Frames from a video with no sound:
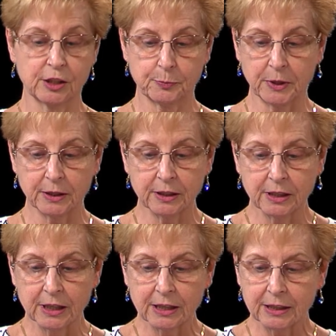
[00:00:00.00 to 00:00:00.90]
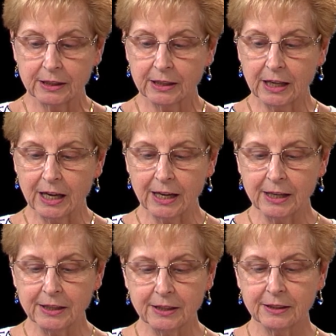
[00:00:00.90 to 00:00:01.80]
But
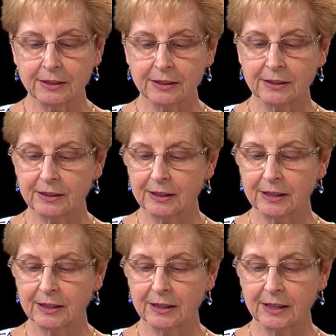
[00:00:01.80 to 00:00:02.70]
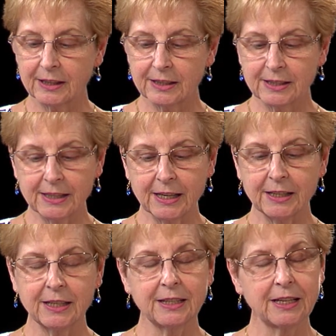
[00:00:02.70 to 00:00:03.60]
God said
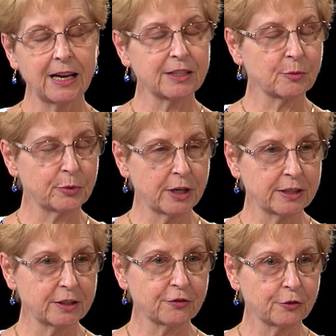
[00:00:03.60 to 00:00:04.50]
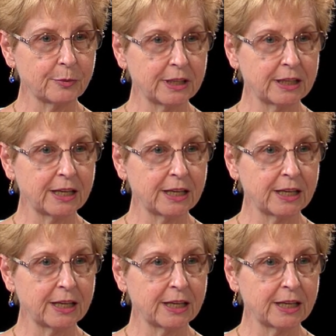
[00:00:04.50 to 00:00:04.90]
He has surprises for me,